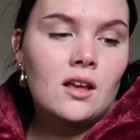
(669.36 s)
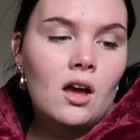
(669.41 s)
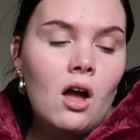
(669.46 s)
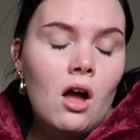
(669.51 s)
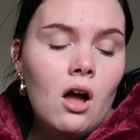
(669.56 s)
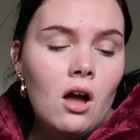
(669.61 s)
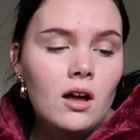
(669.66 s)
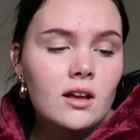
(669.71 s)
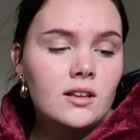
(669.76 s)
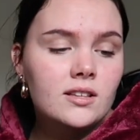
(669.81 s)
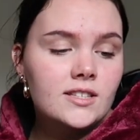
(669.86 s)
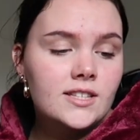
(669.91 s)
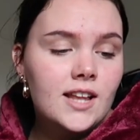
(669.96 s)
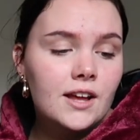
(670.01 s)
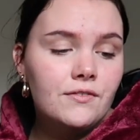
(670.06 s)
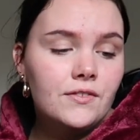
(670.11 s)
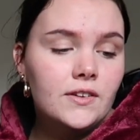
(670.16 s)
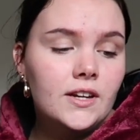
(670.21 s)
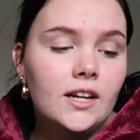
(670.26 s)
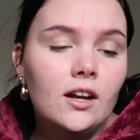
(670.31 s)
Oh,
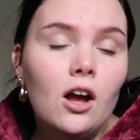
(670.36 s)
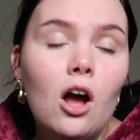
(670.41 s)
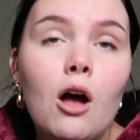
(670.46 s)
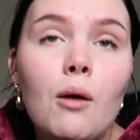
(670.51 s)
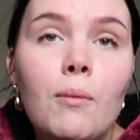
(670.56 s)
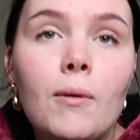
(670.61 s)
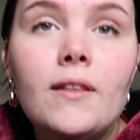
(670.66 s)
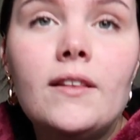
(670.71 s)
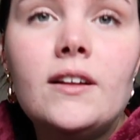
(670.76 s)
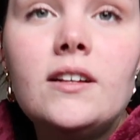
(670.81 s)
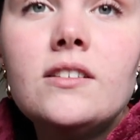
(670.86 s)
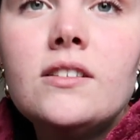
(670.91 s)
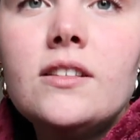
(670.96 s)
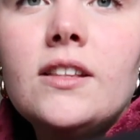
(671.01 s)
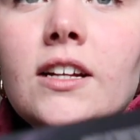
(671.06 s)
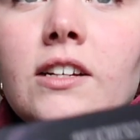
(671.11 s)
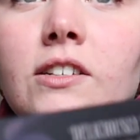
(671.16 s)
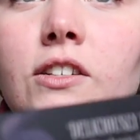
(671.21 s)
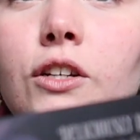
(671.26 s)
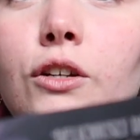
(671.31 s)
Stephanie Garber.
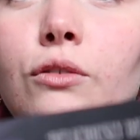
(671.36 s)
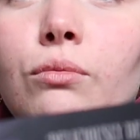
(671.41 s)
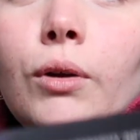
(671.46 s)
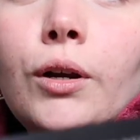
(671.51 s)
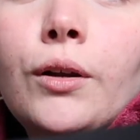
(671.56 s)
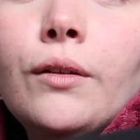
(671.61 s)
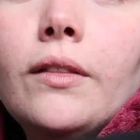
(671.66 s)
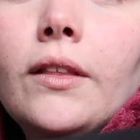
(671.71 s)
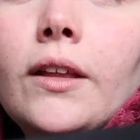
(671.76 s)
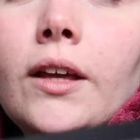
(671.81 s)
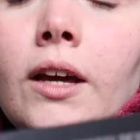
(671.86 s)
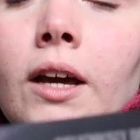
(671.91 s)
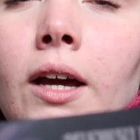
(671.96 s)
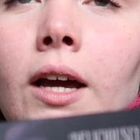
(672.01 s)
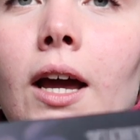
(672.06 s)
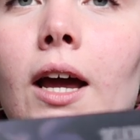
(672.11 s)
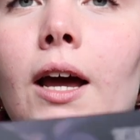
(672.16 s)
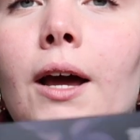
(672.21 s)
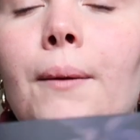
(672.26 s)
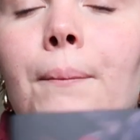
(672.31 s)
That's who wrote the
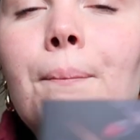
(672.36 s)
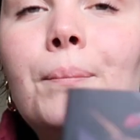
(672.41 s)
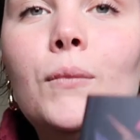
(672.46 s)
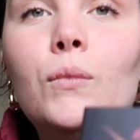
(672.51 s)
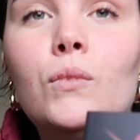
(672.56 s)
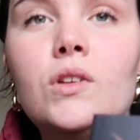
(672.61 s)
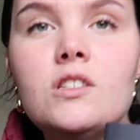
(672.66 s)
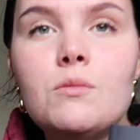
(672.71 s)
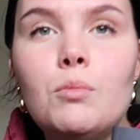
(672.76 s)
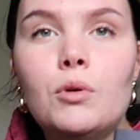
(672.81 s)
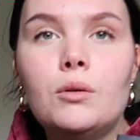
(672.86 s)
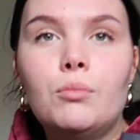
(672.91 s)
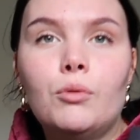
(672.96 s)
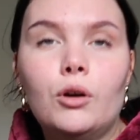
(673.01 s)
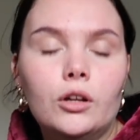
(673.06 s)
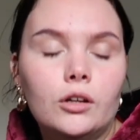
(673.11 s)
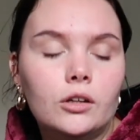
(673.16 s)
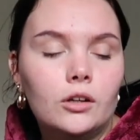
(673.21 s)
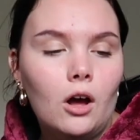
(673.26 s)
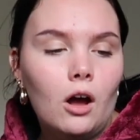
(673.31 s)
Once Upon a
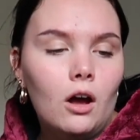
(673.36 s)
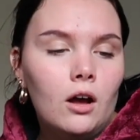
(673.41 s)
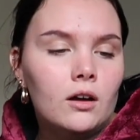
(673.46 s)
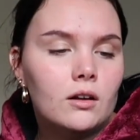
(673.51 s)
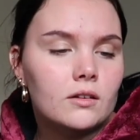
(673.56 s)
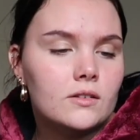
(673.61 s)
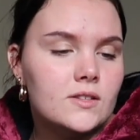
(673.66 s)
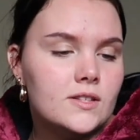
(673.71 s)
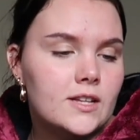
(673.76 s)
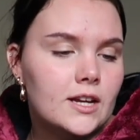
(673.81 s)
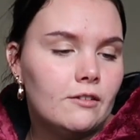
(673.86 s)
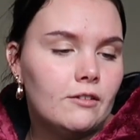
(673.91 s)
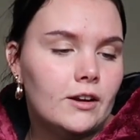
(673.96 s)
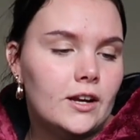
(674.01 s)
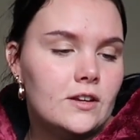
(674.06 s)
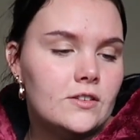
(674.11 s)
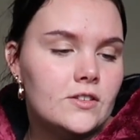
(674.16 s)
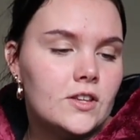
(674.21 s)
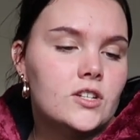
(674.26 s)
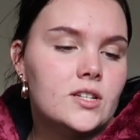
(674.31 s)
Broken Heart
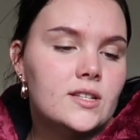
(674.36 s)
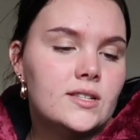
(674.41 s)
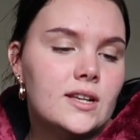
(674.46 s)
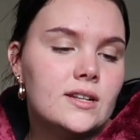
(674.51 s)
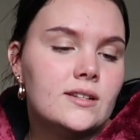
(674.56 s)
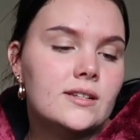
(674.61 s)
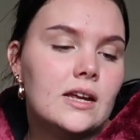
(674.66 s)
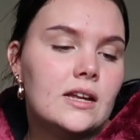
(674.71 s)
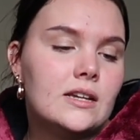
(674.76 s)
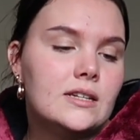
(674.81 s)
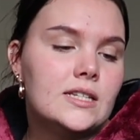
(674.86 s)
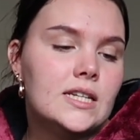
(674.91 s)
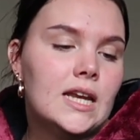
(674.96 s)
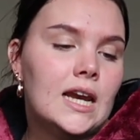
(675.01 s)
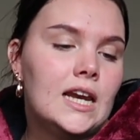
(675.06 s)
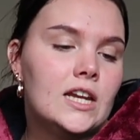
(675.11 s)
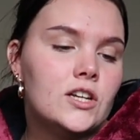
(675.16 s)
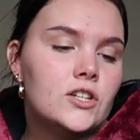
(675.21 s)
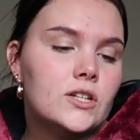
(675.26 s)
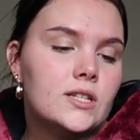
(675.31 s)
series. She said,
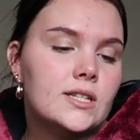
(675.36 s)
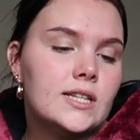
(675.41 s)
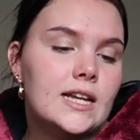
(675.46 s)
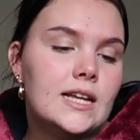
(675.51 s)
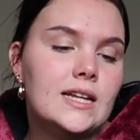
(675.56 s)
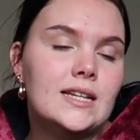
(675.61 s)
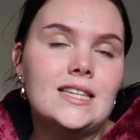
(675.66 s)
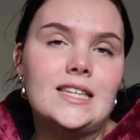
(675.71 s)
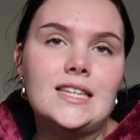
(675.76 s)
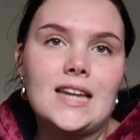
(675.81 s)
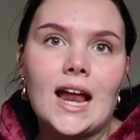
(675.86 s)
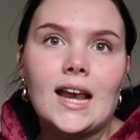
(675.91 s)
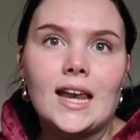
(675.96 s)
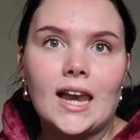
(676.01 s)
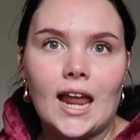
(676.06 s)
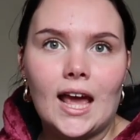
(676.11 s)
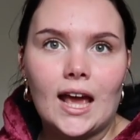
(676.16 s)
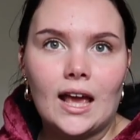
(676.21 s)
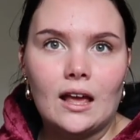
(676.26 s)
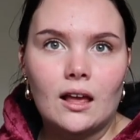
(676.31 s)
deliciously
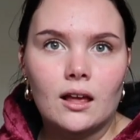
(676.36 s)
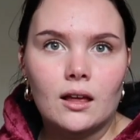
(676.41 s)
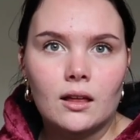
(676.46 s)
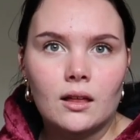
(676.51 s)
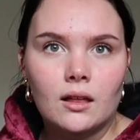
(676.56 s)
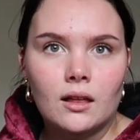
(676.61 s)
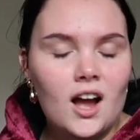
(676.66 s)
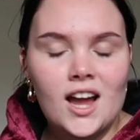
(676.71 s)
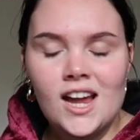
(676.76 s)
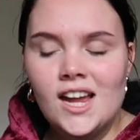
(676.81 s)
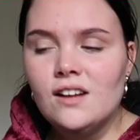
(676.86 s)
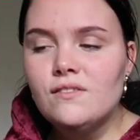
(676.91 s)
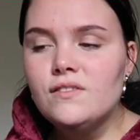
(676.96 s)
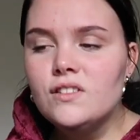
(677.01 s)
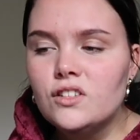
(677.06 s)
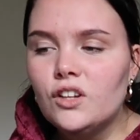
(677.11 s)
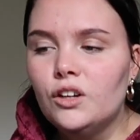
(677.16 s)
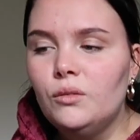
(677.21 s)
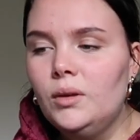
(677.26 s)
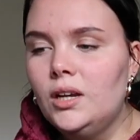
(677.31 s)
deadly. I have
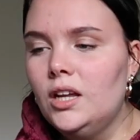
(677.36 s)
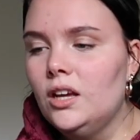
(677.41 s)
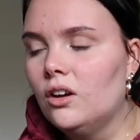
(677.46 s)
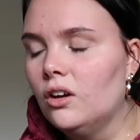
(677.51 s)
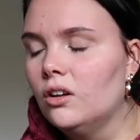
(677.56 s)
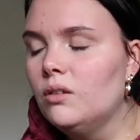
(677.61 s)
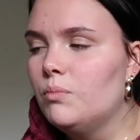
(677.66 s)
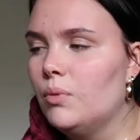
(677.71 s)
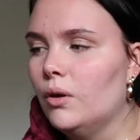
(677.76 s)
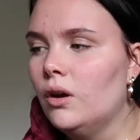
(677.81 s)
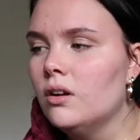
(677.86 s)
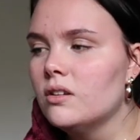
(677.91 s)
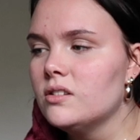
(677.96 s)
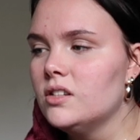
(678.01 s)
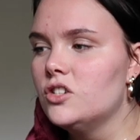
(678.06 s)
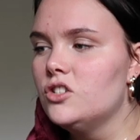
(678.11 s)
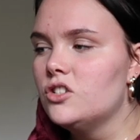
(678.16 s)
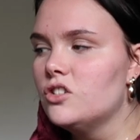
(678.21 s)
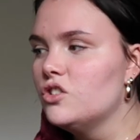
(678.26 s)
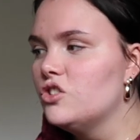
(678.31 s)
so many good books,
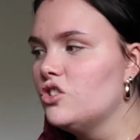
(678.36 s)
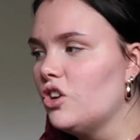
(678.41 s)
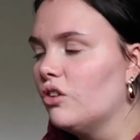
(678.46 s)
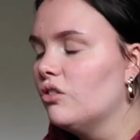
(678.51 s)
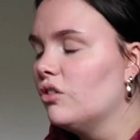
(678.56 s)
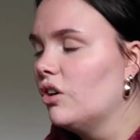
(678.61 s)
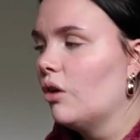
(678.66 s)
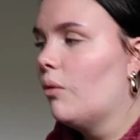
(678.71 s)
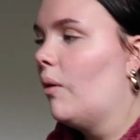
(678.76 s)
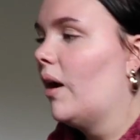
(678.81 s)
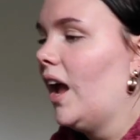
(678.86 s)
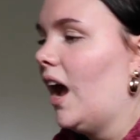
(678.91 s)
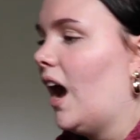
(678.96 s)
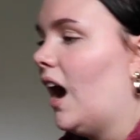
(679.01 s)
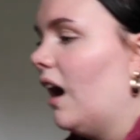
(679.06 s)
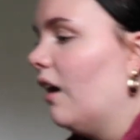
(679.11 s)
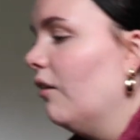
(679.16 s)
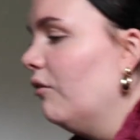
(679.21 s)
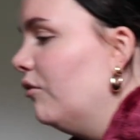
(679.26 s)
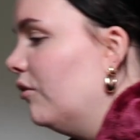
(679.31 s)
I just don't know I have.